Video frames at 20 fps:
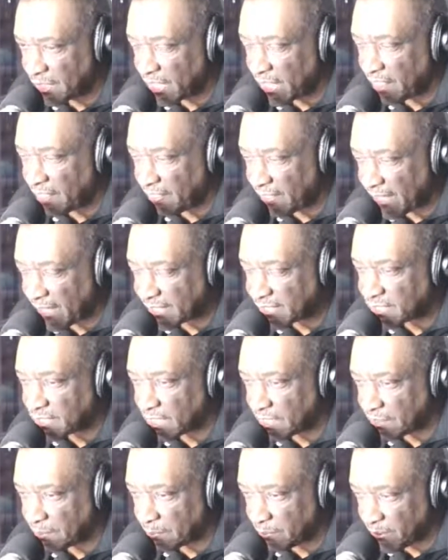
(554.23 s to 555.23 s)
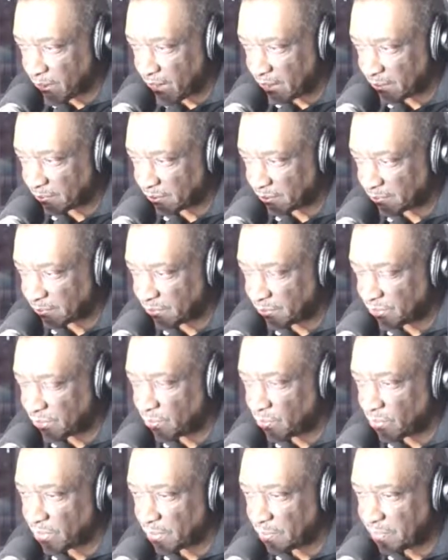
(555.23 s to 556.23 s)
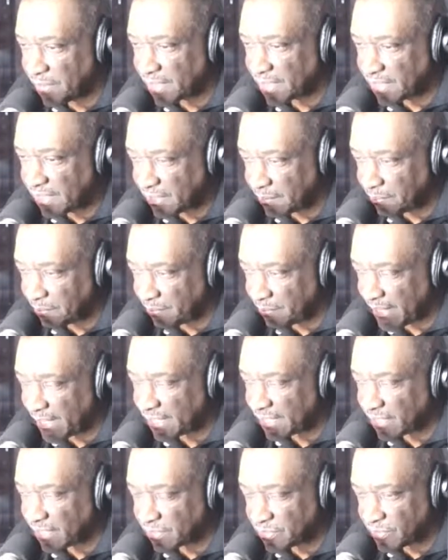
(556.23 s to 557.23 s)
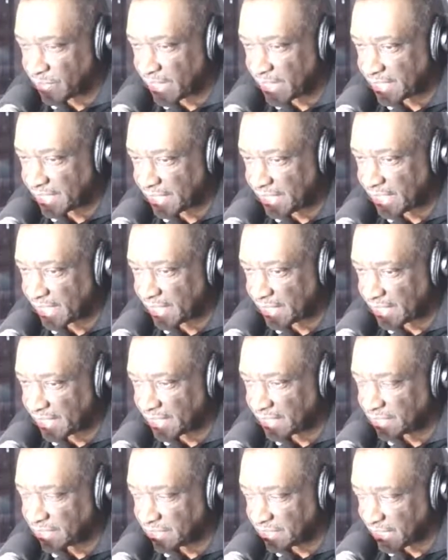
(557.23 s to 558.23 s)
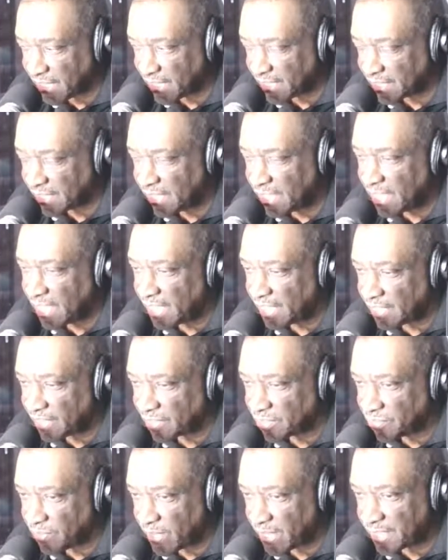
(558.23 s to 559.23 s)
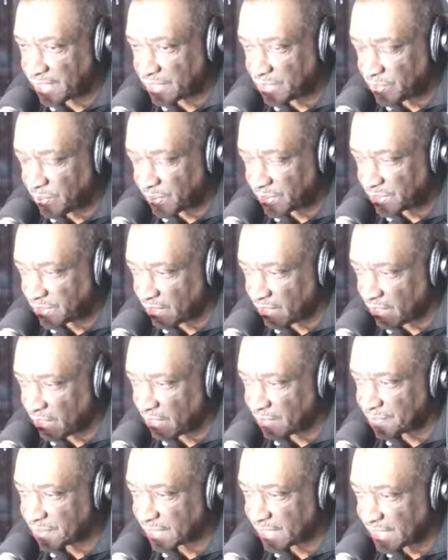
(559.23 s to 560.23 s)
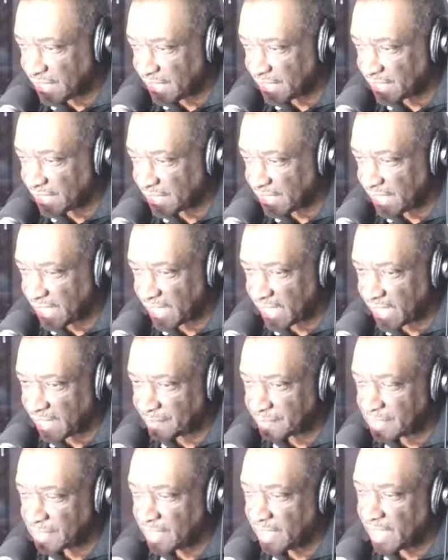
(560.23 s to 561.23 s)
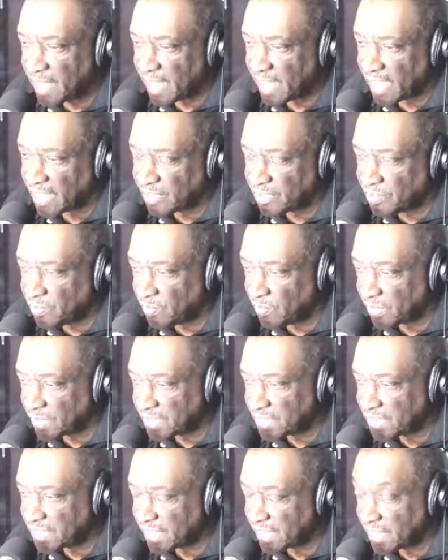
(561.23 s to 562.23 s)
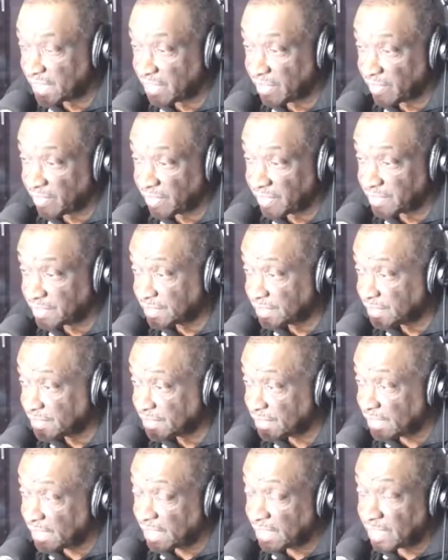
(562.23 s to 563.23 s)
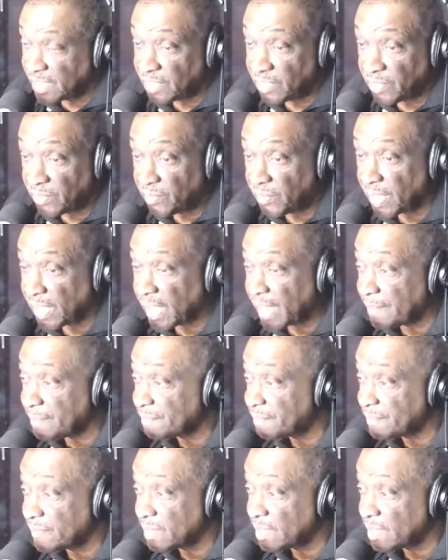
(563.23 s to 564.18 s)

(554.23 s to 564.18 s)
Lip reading: That's the problem. You want to be a diplomat. They're trying to get things done. They're trying to twist arms and kick kneecaps, and you want to sit there and, you know, well, I'm